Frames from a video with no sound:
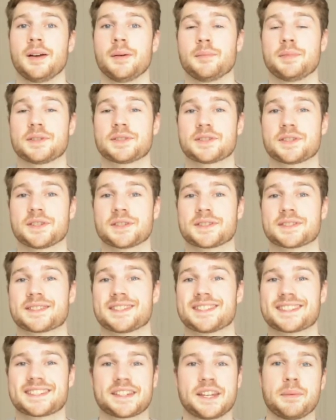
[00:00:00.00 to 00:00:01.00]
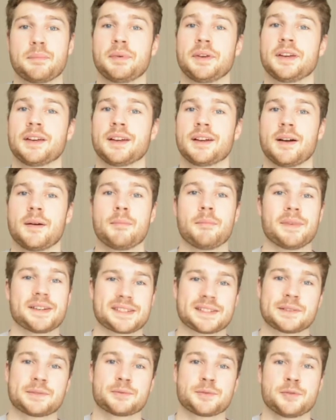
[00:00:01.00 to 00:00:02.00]
But just skipping
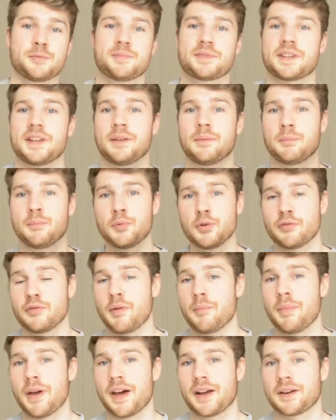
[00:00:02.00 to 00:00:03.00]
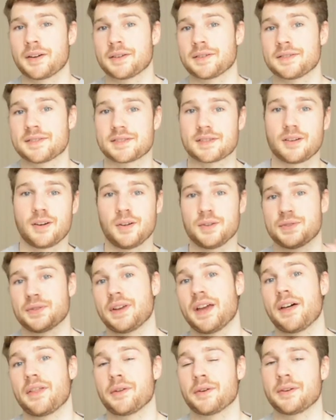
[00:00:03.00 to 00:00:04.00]
muscle groups and movement patterns
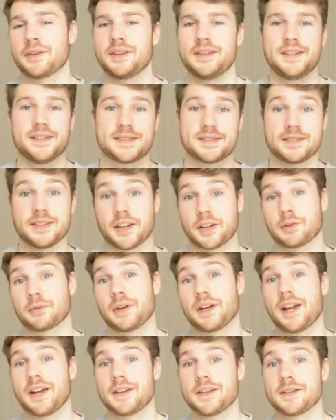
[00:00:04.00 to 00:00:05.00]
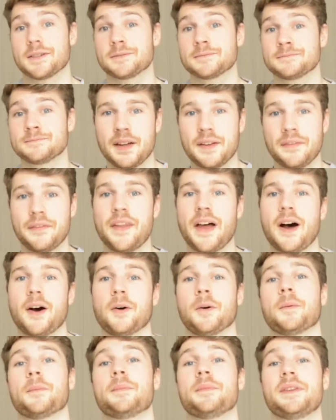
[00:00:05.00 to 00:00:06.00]
altogether is not a good idea.
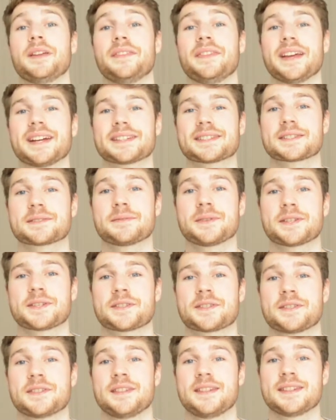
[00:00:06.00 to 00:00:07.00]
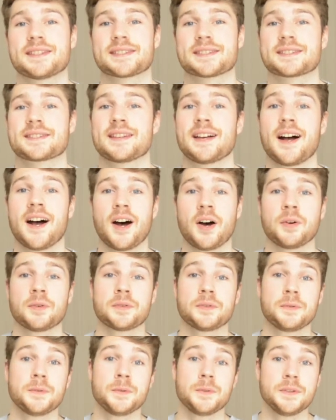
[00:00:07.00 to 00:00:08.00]
Now, the next question is, how
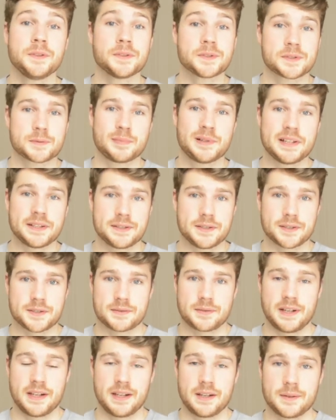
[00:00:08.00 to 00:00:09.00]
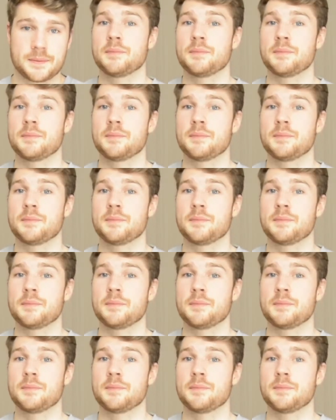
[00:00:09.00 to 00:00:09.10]
do you split your training?